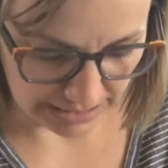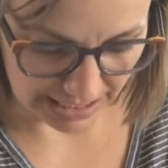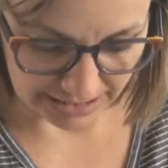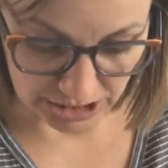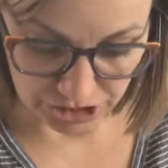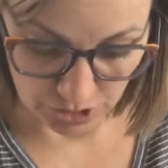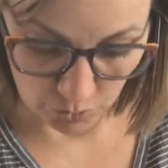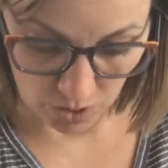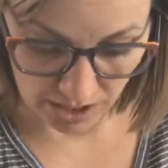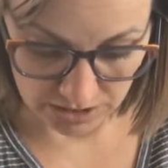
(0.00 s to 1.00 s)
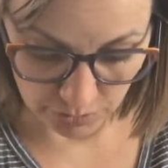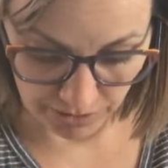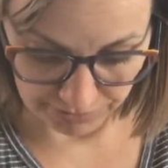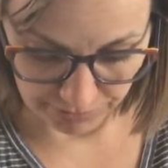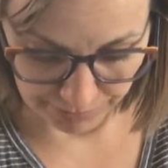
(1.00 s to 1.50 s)
And then she walked
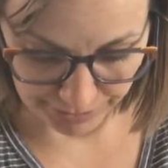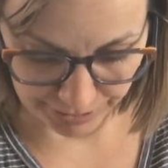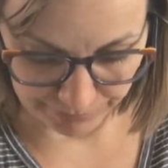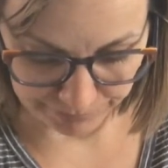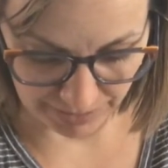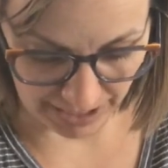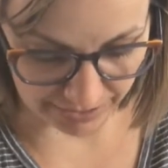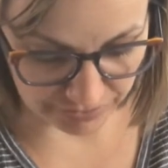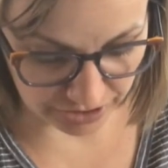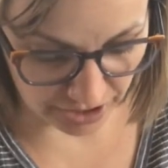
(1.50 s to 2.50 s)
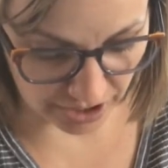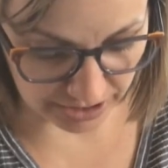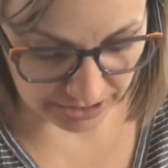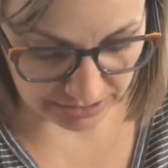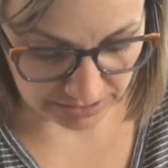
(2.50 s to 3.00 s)
away from him, out of the
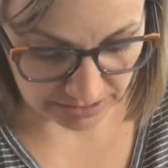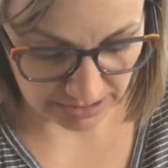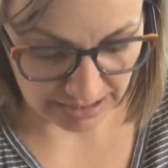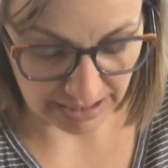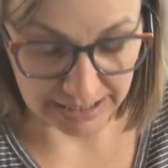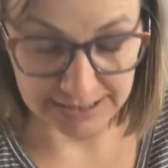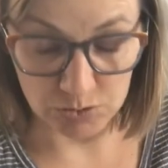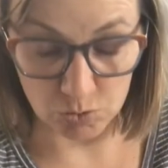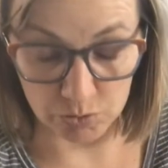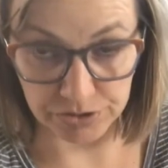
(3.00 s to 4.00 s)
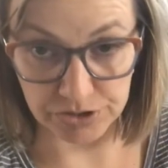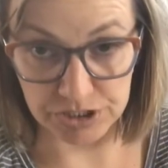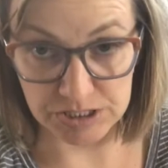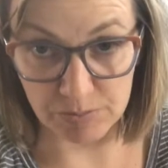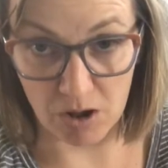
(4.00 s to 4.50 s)
garden, and toward her
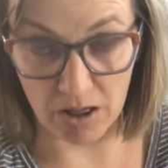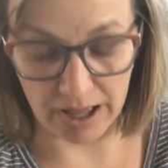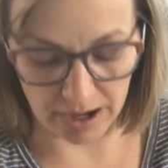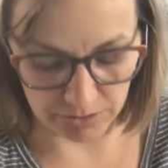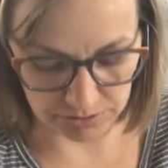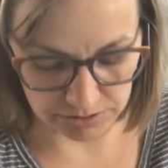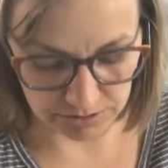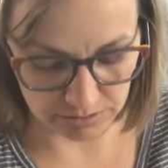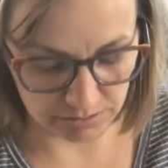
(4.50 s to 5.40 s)
small house.